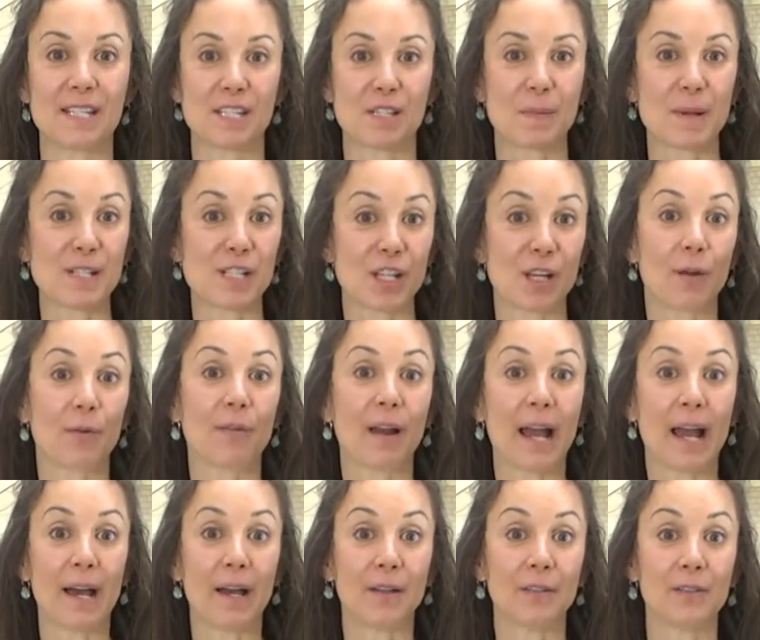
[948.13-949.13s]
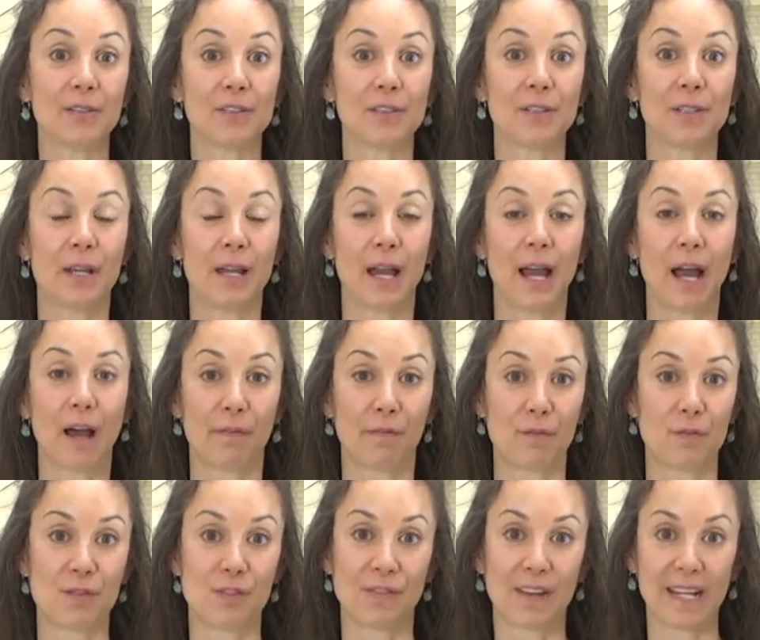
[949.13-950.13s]
especially around how
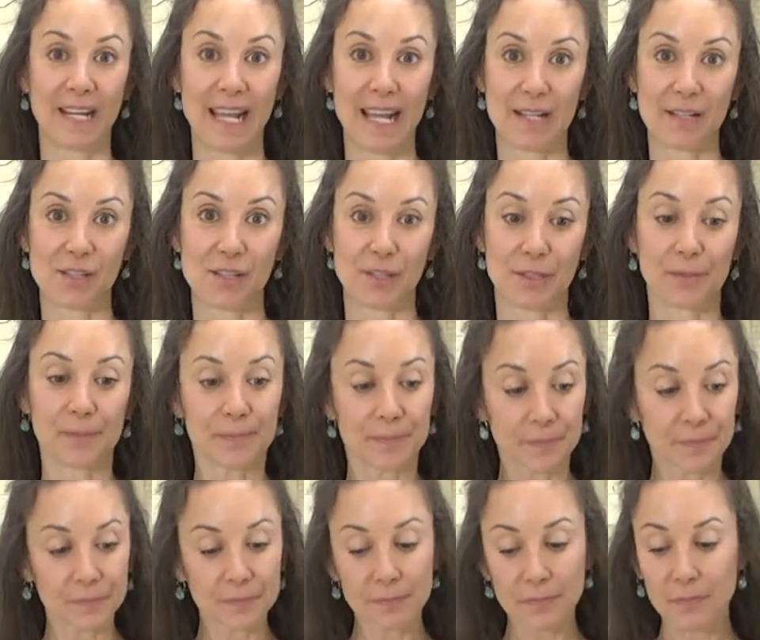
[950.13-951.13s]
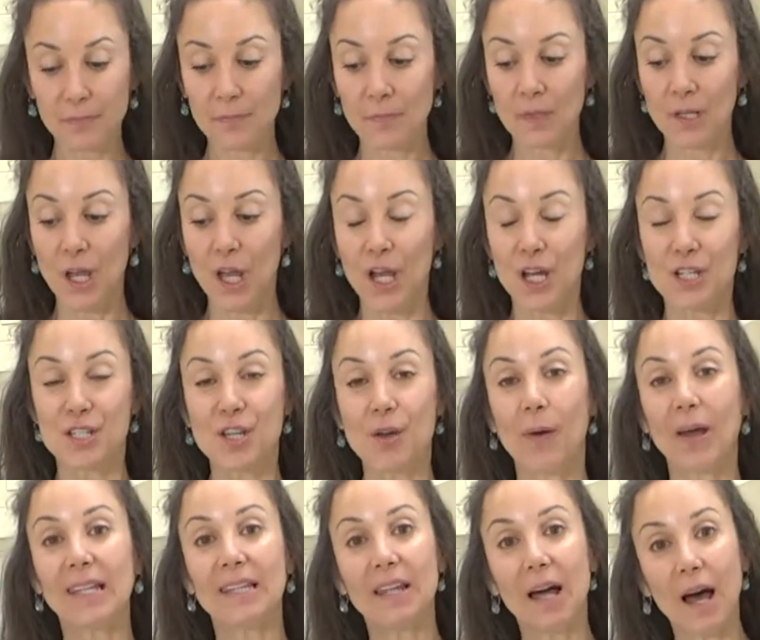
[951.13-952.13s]
foods fight cancer. So
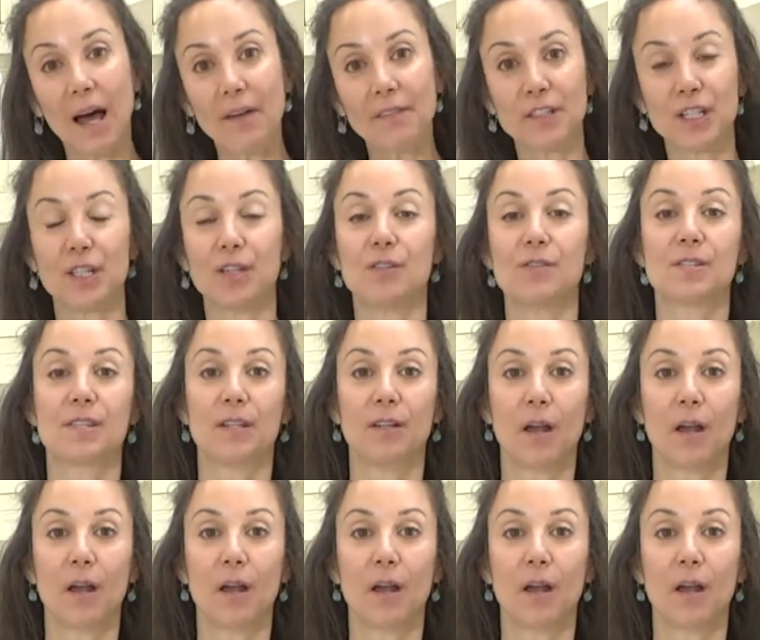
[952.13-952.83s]
I love to use the